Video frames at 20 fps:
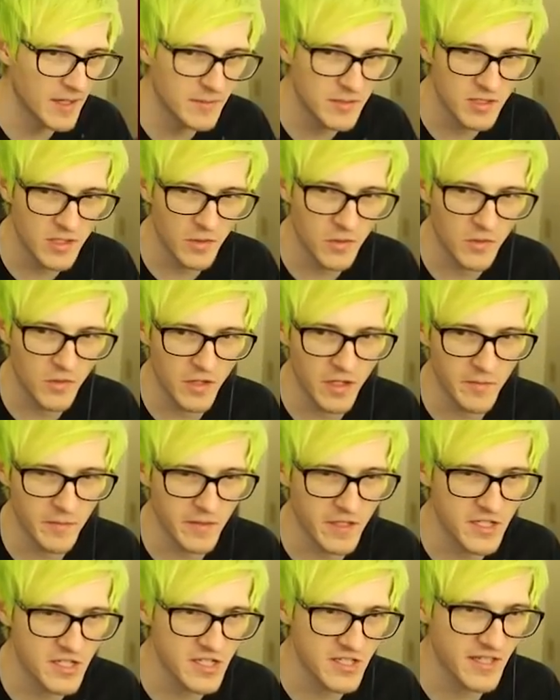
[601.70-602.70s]
and I'm so
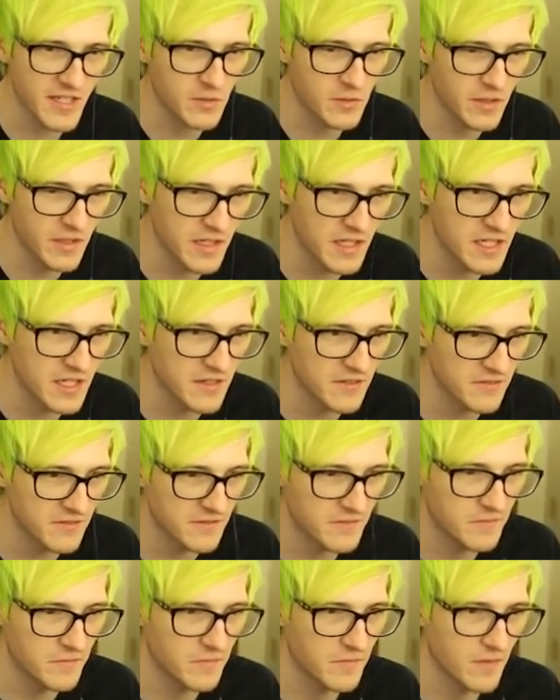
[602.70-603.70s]
creepy. It's just like real
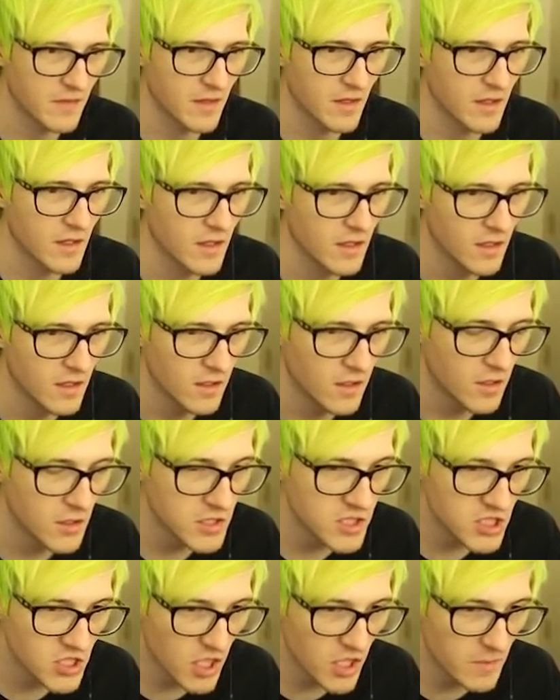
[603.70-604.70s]
life.
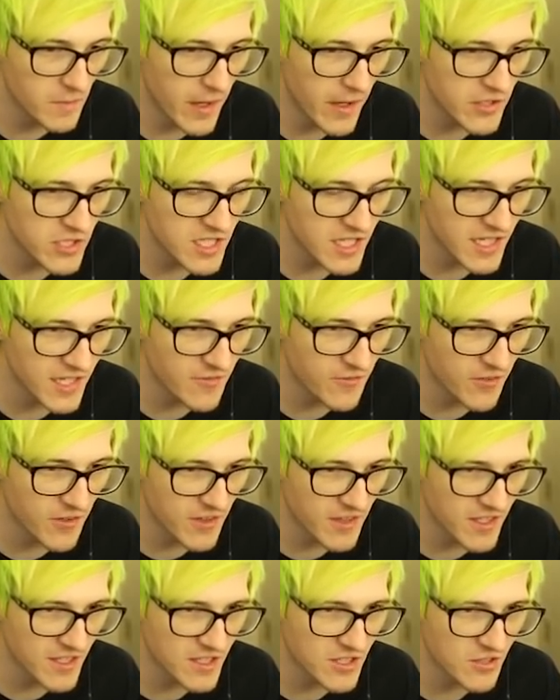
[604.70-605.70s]
Oh, slow motion
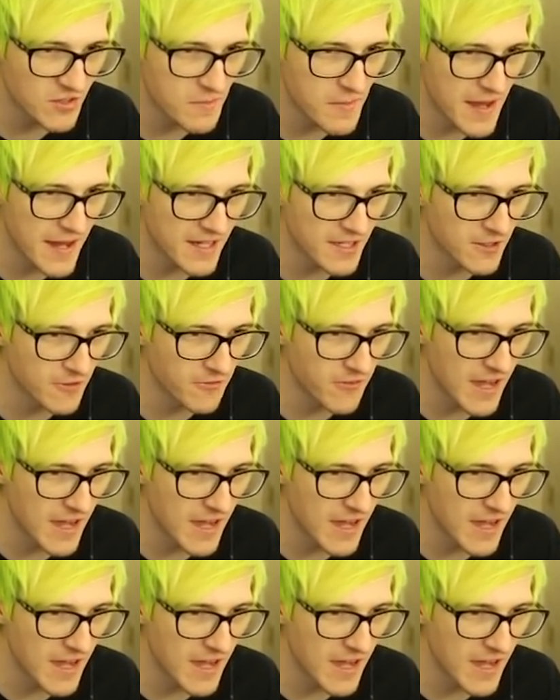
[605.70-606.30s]
for the dramatic